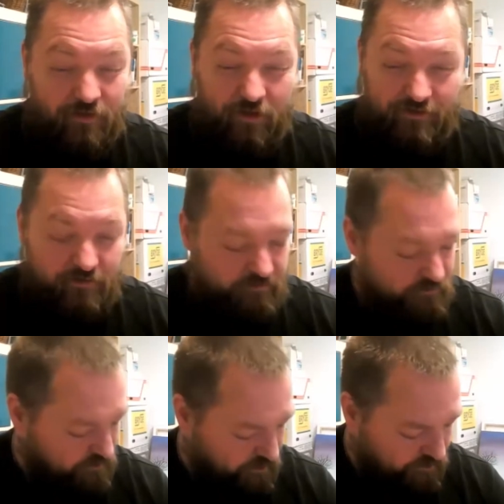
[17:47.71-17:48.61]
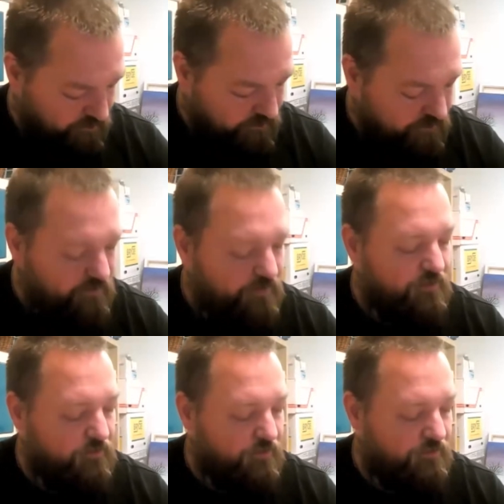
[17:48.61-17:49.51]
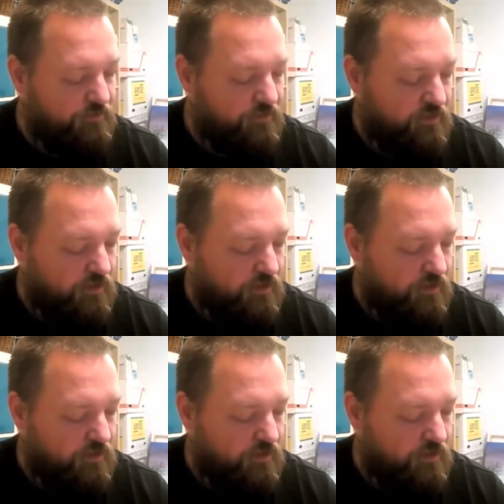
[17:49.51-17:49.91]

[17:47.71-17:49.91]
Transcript: not, no, it was,